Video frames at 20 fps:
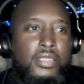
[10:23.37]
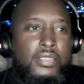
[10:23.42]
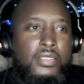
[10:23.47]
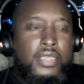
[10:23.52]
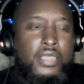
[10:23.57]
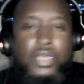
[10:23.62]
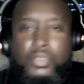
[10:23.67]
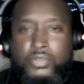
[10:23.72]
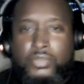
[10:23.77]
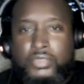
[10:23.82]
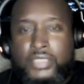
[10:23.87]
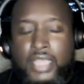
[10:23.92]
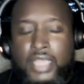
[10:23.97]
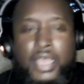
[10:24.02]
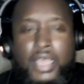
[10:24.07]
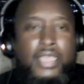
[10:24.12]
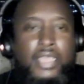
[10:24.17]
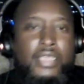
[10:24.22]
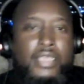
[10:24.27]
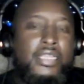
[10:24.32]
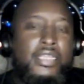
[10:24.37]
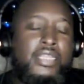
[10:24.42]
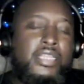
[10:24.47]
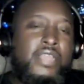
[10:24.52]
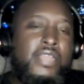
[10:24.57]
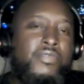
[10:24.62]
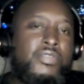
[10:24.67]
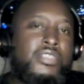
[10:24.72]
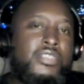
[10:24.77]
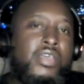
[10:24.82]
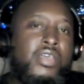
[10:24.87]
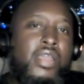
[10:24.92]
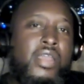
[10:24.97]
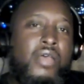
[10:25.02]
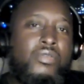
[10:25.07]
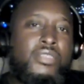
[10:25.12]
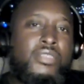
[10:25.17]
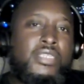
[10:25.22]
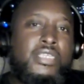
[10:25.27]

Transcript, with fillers: the other side. They never sought out